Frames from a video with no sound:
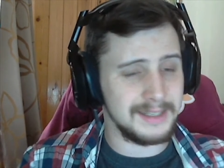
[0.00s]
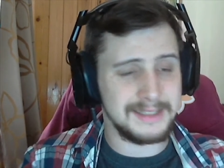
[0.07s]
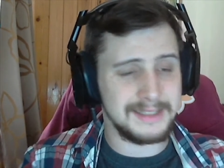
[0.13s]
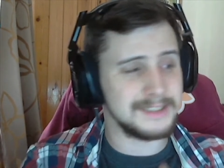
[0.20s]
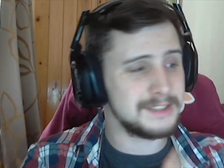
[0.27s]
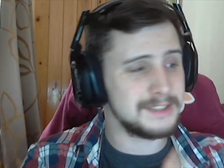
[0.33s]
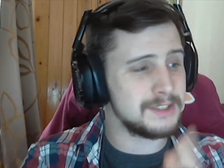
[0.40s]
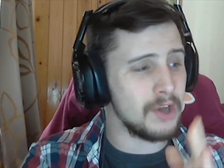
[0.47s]

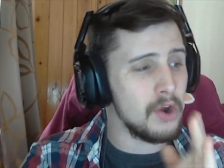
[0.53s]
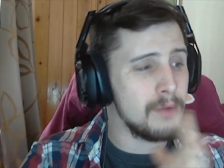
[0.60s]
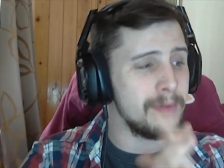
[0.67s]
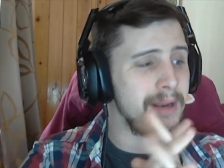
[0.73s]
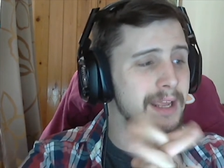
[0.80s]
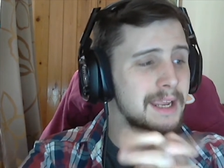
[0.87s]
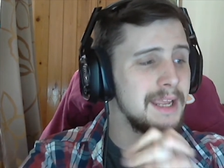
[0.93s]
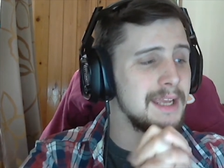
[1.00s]
just so
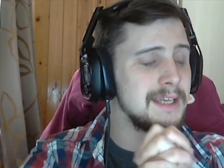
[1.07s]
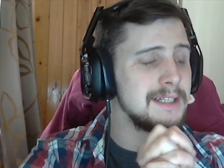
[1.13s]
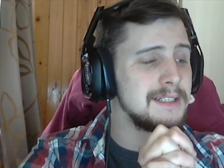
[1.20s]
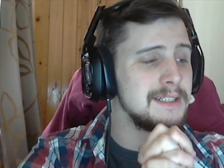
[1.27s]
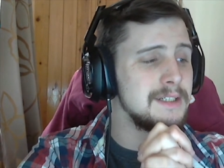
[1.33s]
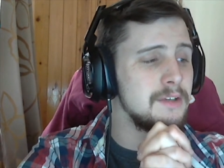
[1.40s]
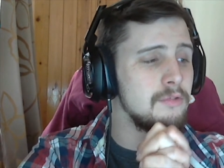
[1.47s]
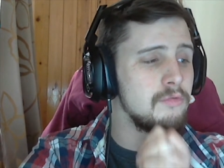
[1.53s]
many
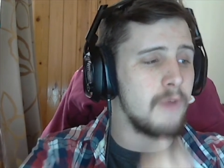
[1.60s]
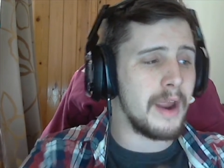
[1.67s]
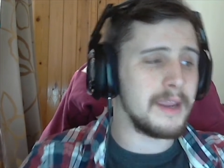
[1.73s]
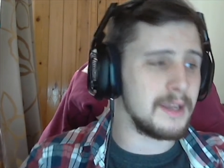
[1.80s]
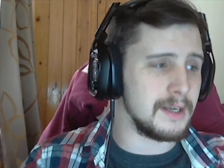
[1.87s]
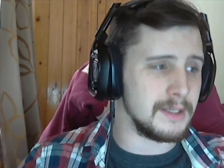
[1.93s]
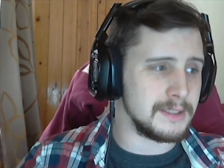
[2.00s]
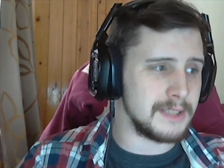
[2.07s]

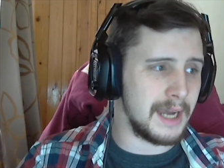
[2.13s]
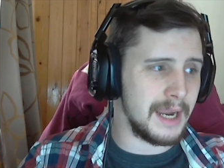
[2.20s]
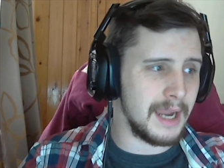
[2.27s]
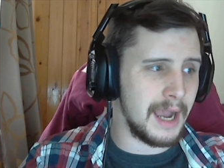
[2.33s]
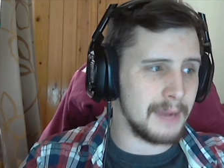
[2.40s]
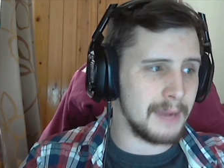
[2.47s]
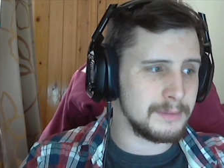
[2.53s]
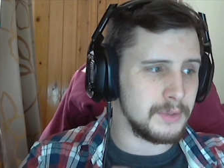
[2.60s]
regulars that I
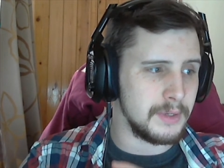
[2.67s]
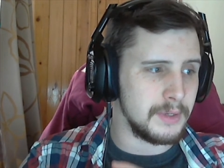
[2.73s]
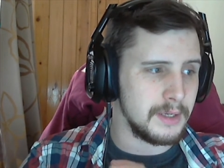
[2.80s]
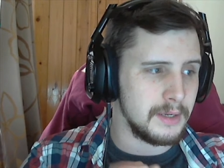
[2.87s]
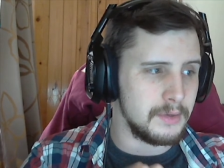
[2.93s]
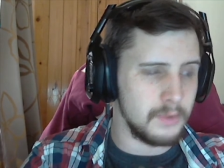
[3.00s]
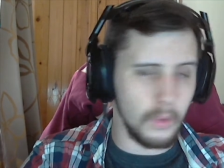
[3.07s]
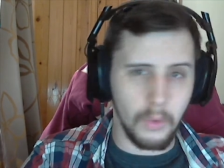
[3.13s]
absolutely
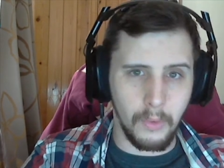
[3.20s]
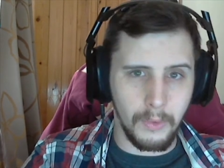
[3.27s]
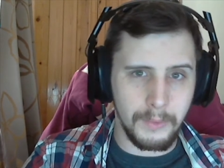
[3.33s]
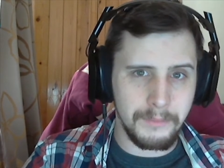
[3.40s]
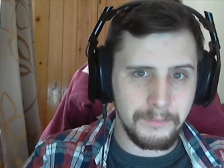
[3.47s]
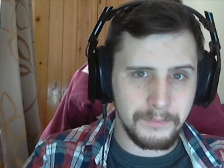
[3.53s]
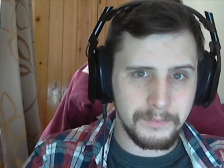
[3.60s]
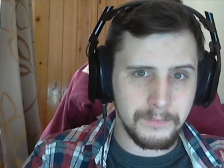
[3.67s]
adore.
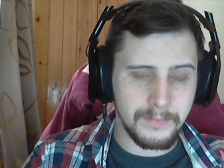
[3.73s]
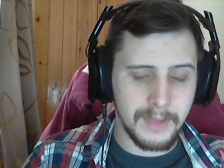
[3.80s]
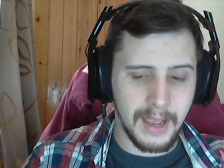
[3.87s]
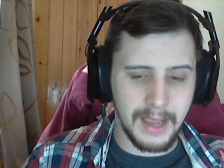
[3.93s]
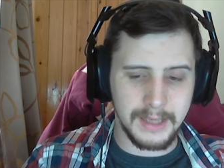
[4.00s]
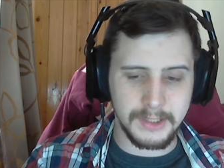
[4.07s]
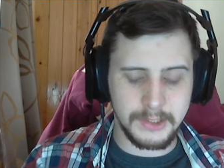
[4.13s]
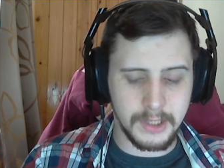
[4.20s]

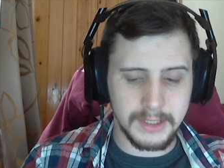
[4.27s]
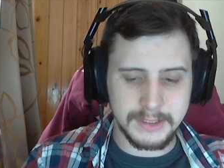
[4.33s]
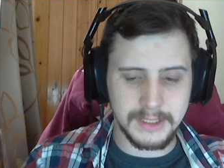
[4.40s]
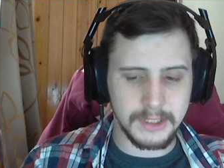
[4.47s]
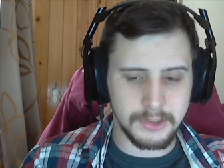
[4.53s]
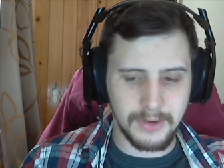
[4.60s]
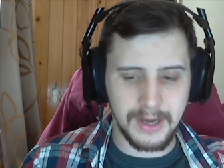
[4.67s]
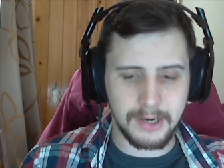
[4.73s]
And Justin
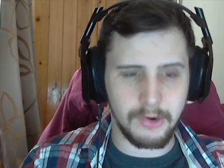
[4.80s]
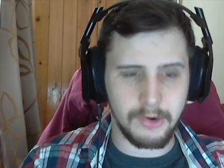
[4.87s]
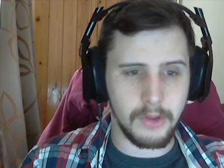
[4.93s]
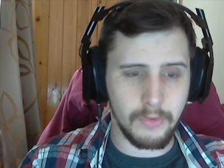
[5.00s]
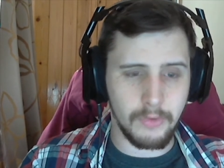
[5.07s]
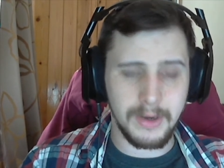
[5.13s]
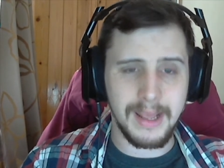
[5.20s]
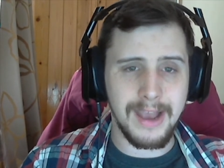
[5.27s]
and Drakarov
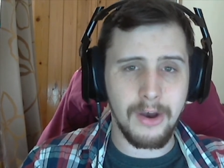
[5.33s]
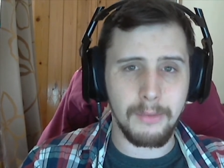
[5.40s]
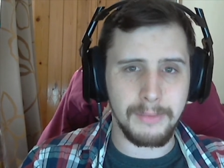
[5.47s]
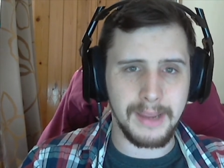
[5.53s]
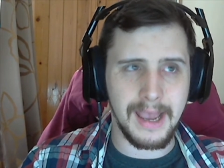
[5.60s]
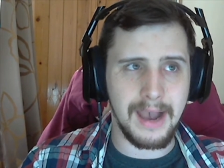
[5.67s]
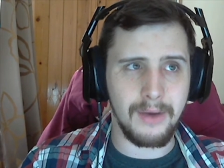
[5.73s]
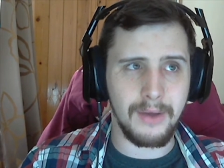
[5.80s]
really helped
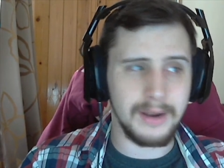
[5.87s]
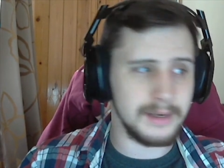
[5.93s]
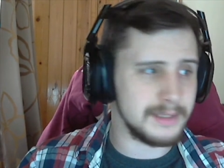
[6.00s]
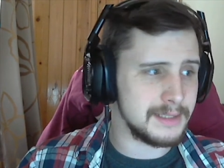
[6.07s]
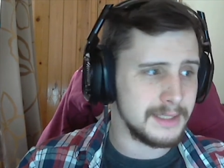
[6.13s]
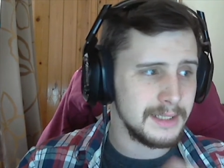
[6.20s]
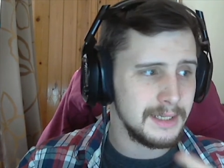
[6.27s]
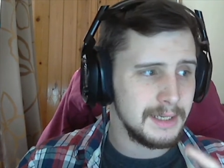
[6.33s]
me out. And
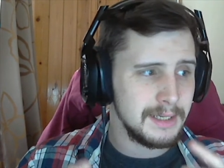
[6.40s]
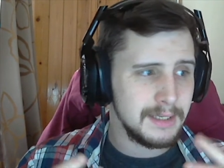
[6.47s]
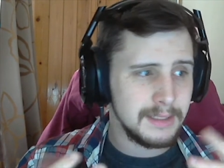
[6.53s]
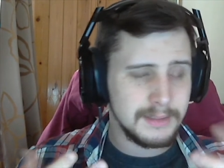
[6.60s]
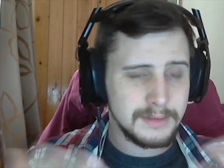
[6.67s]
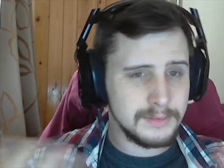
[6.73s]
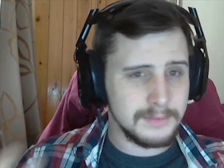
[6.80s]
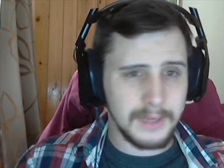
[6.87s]

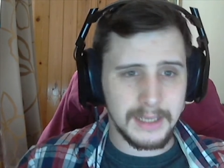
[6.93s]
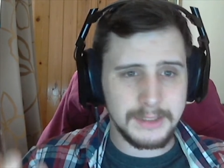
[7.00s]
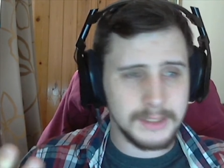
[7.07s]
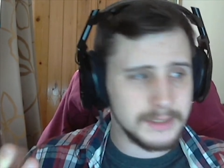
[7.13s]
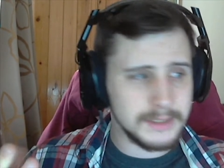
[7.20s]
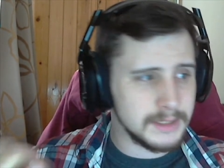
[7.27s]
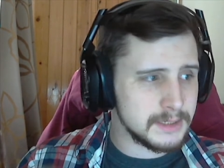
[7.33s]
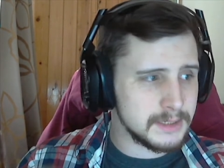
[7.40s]
it's
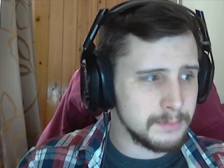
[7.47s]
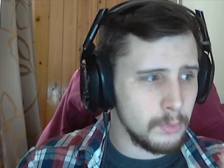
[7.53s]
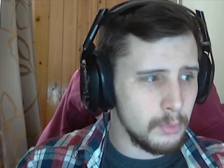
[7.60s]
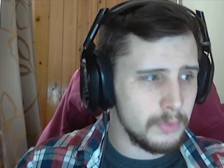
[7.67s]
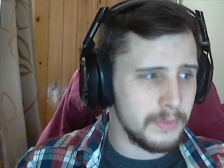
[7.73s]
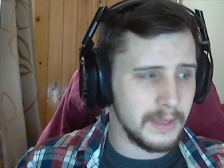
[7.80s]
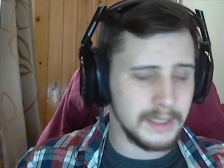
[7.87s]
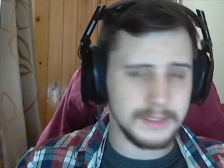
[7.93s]
just the small
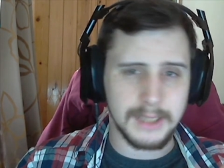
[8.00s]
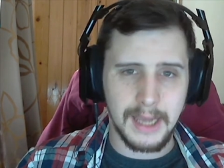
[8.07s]
things that